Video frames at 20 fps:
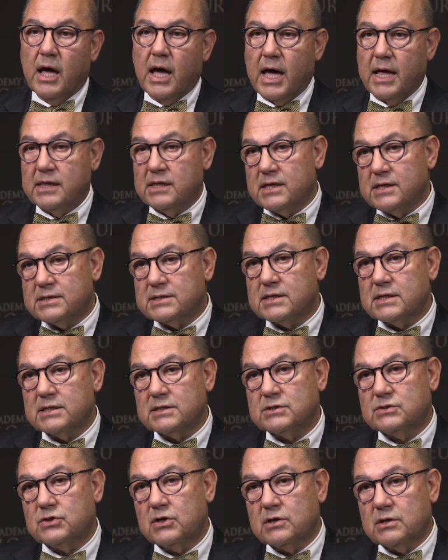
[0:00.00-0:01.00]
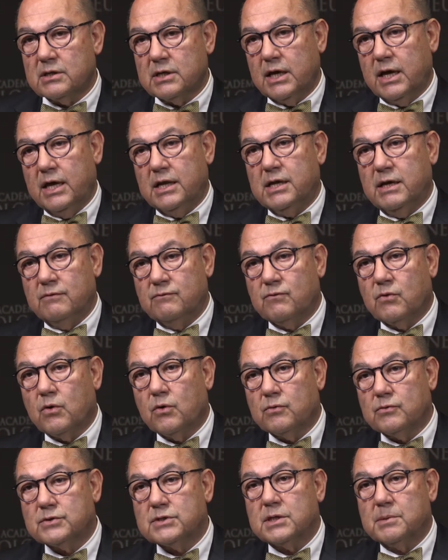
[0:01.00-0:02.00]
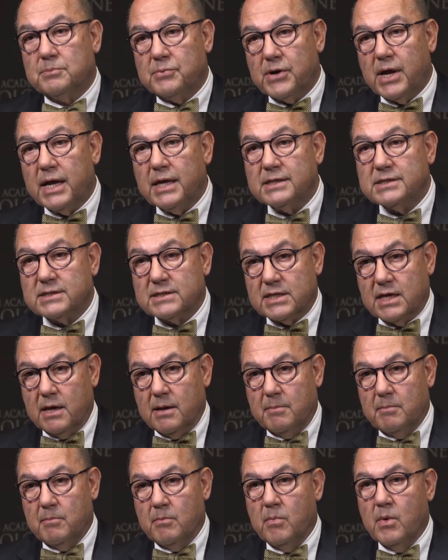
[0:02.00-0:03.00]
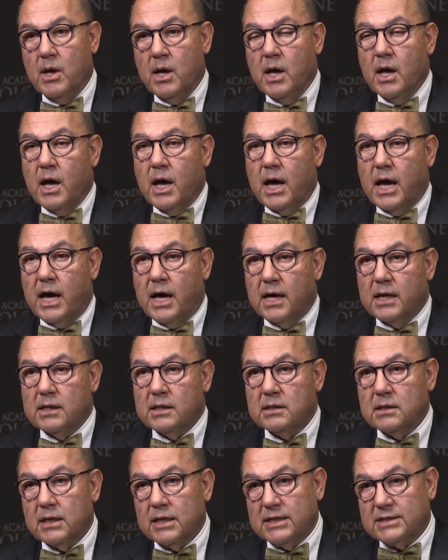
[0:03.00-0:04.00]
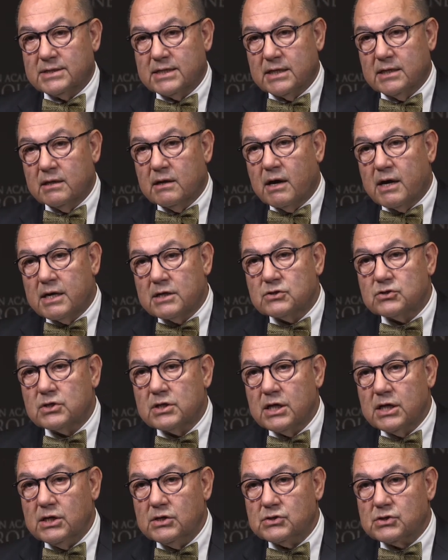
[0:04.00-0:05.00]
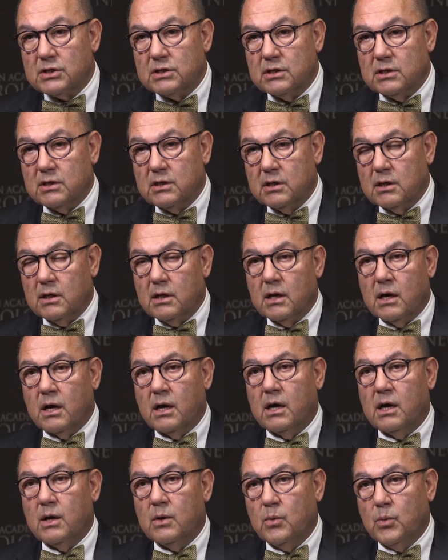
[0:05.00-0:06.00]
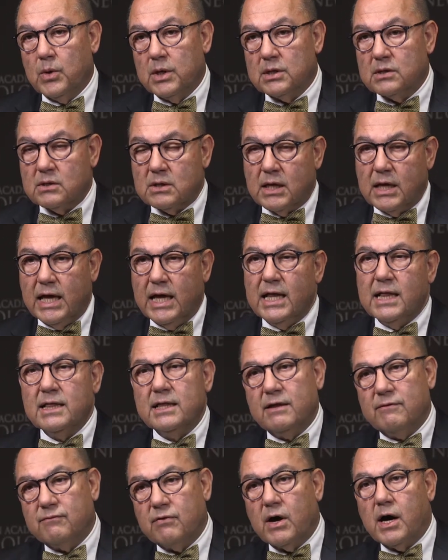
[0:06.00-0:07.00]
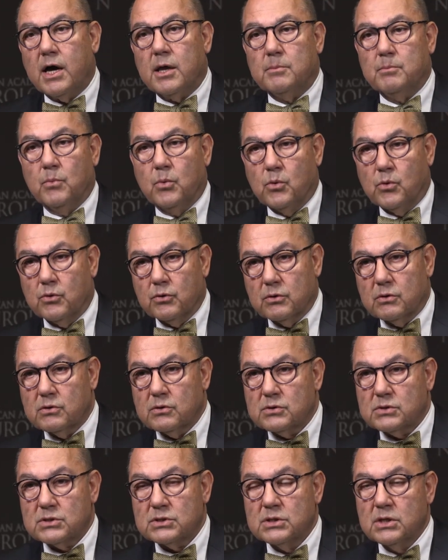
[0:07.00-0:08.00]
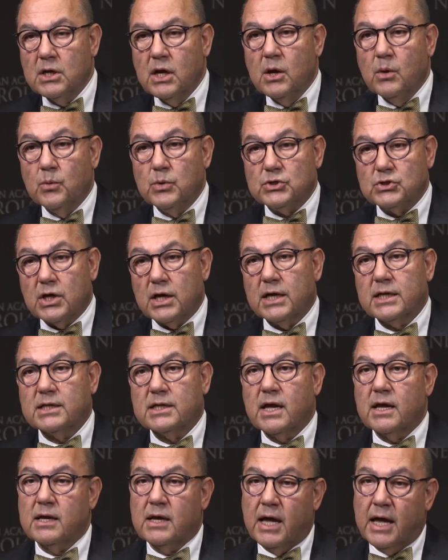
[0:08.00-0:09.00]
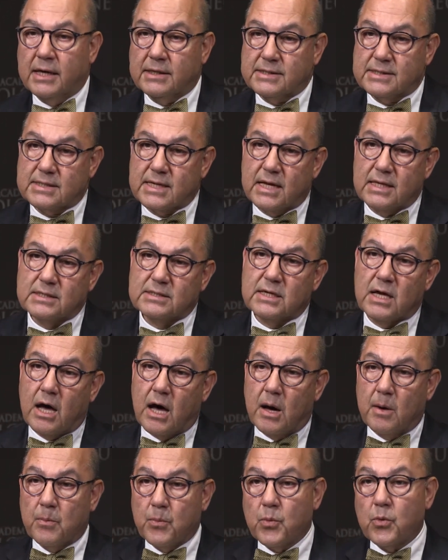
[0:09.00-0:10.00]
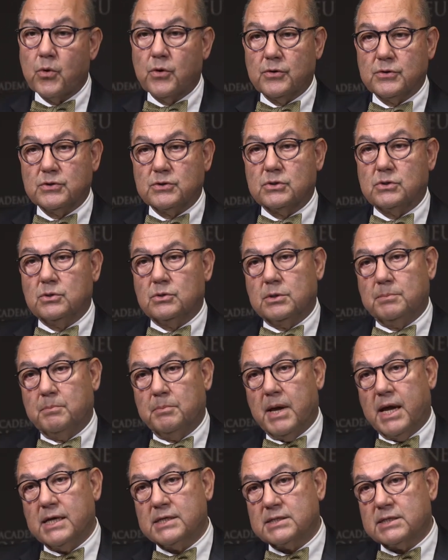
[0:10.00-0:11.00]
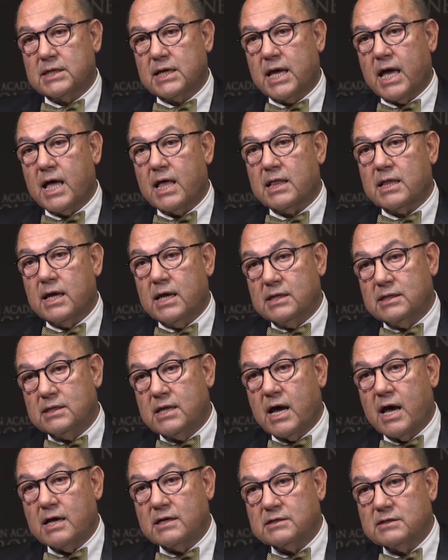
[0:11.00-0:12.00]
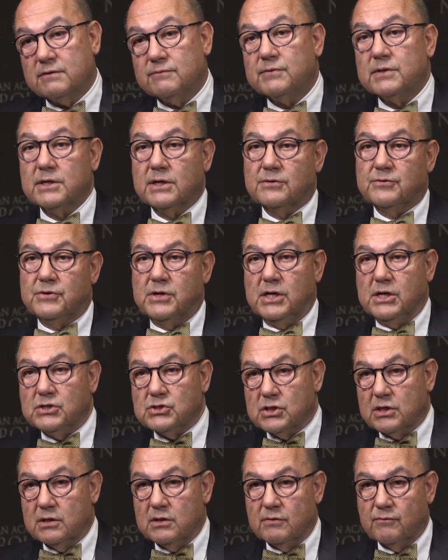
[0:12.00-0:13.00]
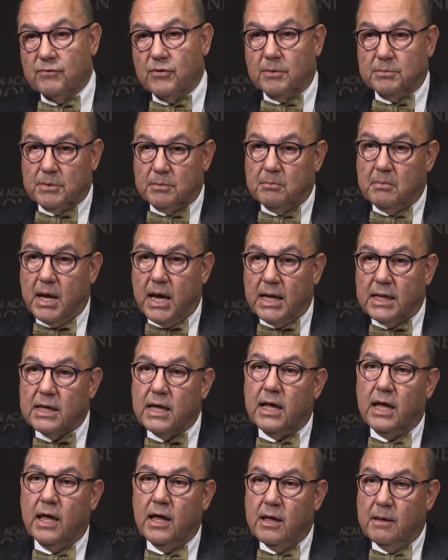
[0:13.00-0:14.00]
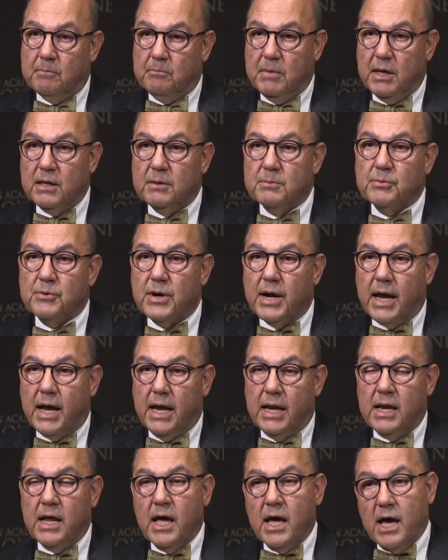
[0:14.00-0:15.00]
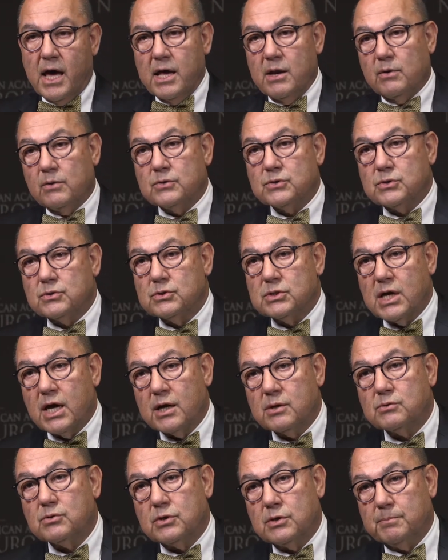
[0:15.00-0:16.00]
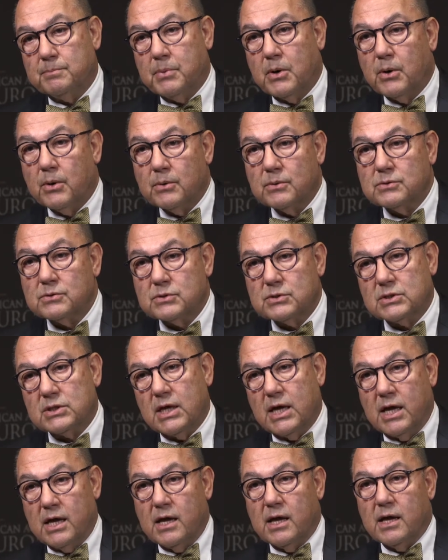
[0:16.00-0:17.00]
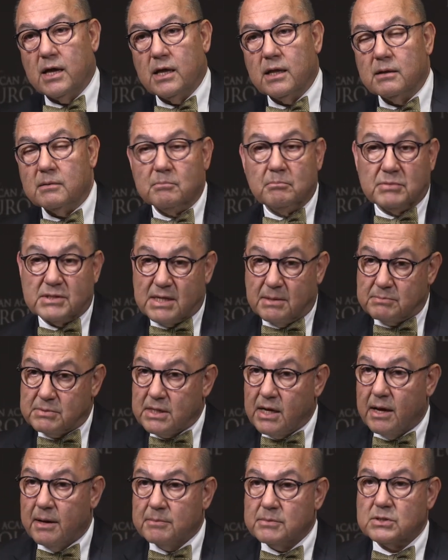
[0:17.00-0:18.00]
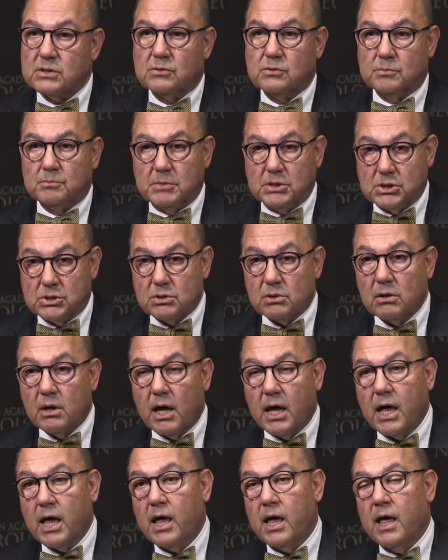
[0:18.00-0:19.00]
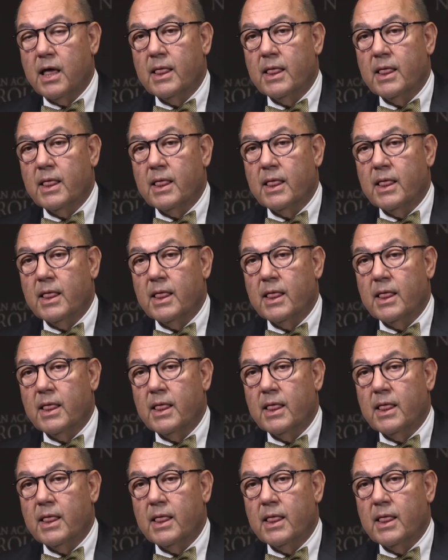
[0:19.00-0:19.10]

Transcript: And this is generally, it involves the brainstem, and it's a large lesion uh, with ill-defined borders, which ext extends upwards to the basal ganglia and diencephalic region from the mainly midbrain, and also down to the pons and sometimes to the medulla.